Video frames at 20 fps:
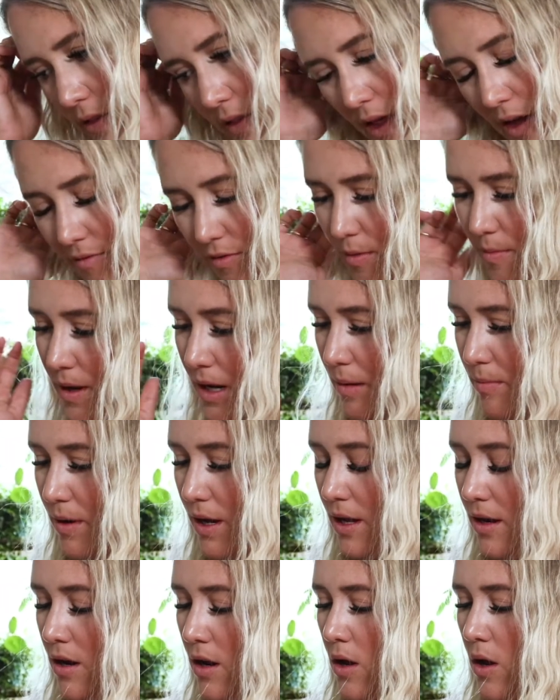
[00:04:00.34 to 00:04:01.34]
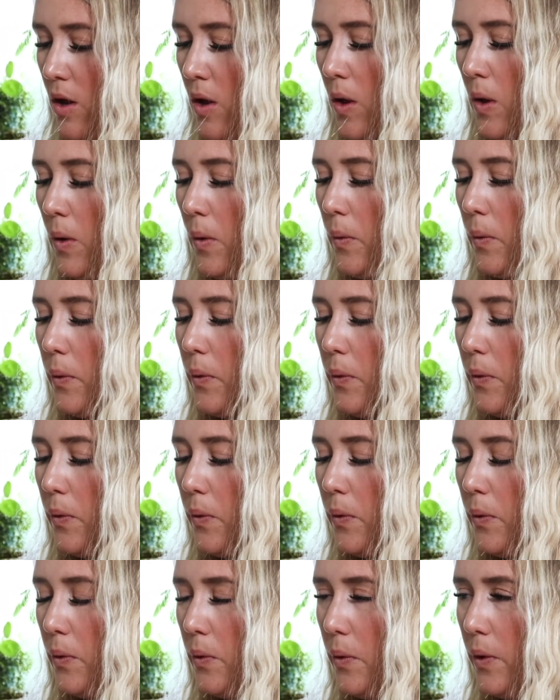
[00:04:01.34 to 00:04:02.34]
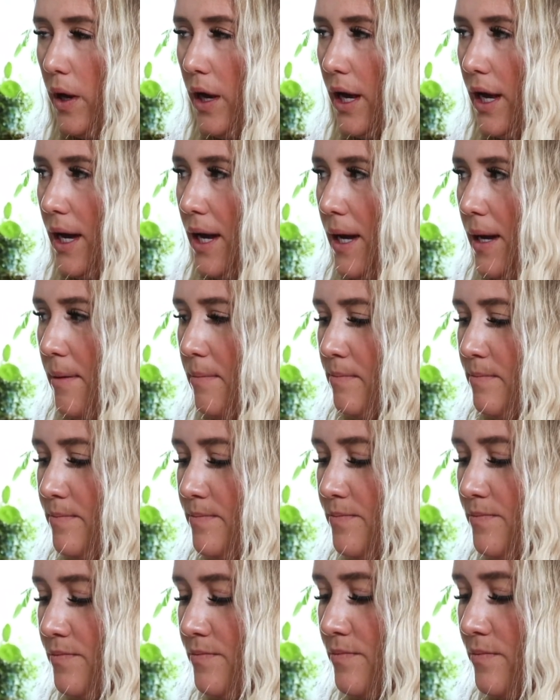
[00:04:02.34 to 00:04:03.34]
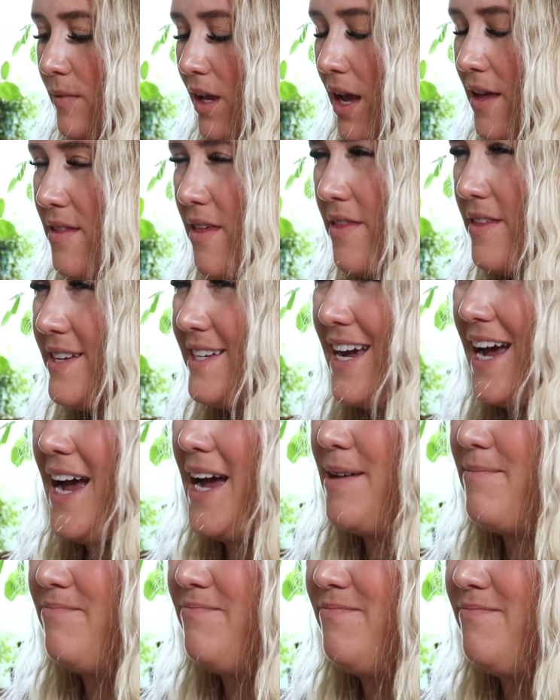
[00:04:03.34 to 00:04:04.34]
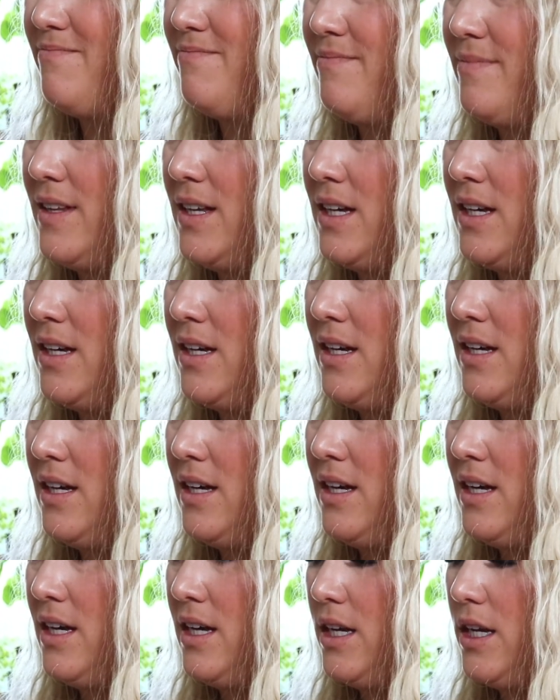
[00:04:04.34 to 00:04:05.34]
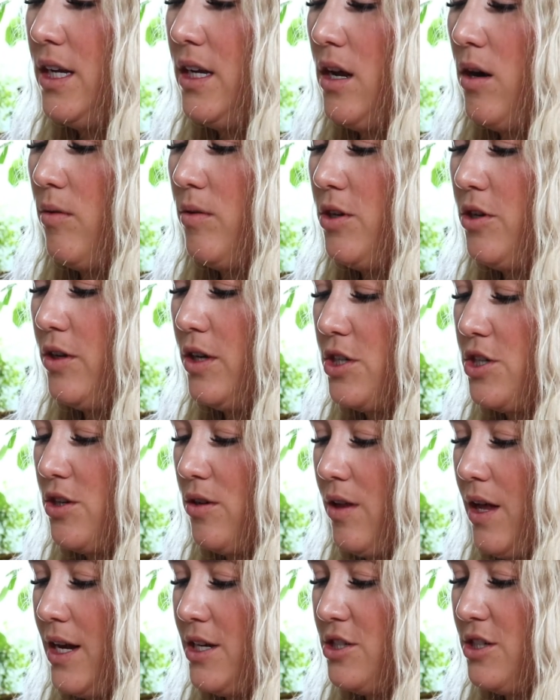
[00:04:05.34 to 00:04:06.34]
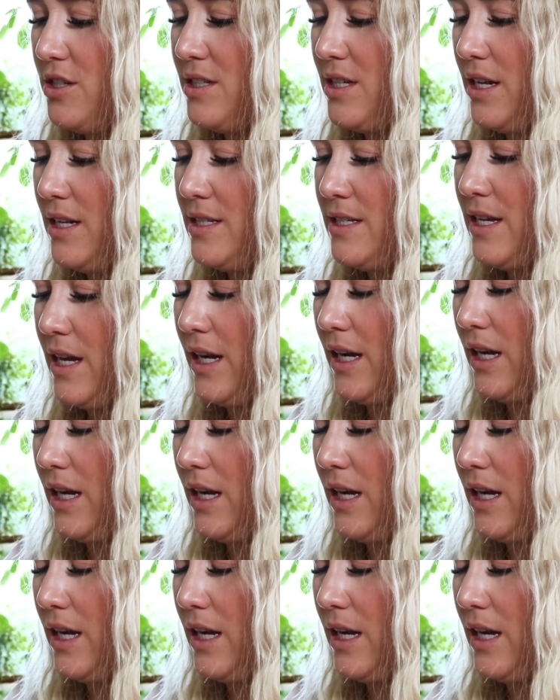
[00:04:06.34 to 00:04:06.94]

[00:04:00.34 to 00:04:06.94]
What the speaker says: to get out and break free. And I just remember being in my car, sitting there